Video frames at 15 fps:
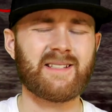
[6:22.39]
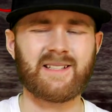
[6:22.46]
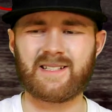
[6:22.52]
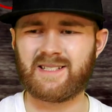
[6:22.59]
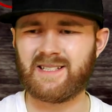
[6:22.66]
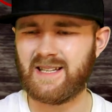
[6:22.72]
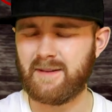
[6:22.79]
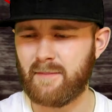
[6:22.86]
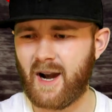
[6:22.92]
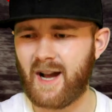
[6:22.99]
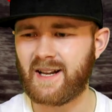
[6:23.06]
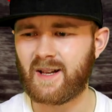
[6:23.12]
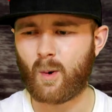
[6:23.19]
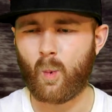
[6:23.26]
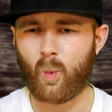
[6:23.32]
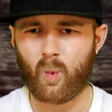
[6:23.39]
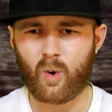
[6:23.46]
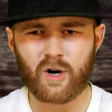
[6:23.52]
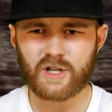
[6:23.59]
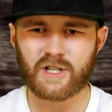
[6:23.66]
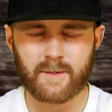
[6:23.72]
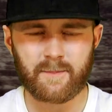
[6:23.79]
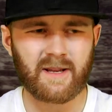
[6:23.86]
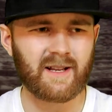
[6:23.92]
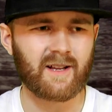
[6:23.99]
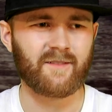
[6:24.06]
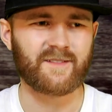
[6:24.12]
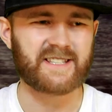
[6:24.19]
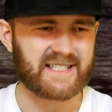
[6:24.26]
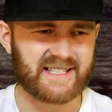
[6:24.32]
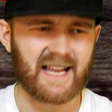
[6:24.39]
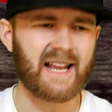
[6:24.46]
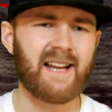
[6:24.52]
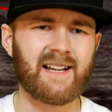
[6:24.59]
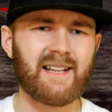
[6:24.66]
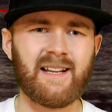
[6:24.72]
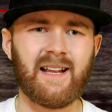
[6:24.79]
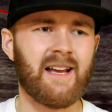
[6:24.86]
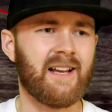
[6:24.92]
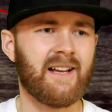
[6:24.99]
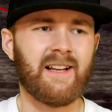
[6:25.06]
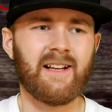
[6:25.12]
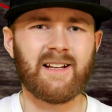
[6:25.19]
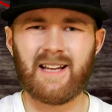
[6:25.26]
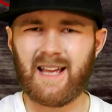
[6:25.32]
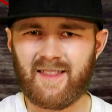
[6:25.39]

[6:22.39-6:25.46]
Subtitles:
the demonic worshiping of Satan,